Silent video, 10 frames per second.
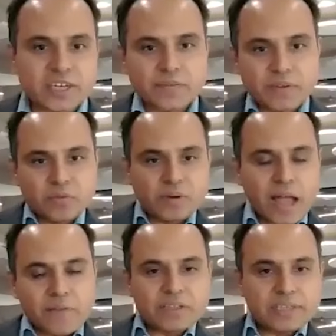We would
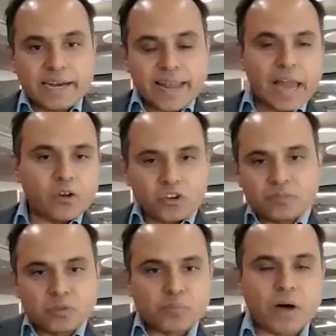have a little
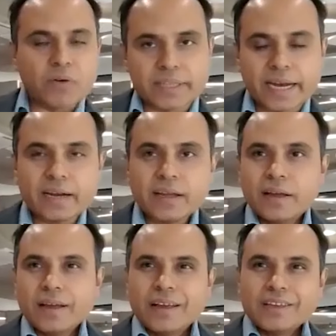algorithm to power that.
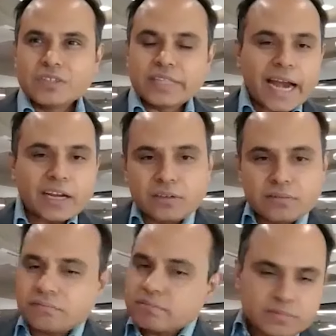So that
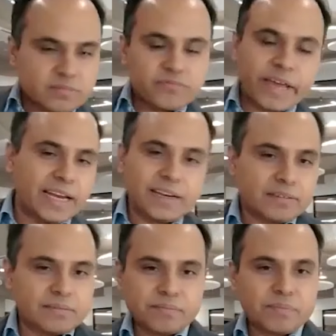failed
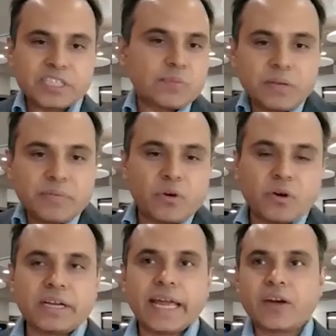miserably. We
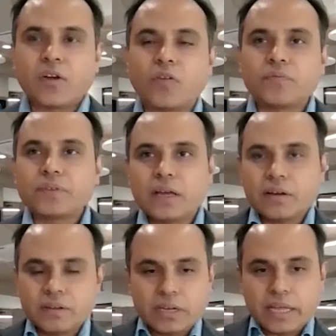couldn't take it off. Uh,
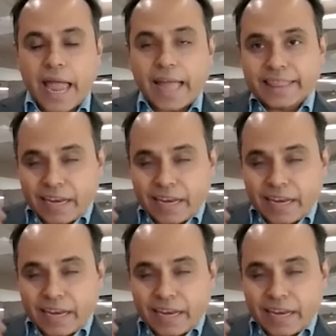and then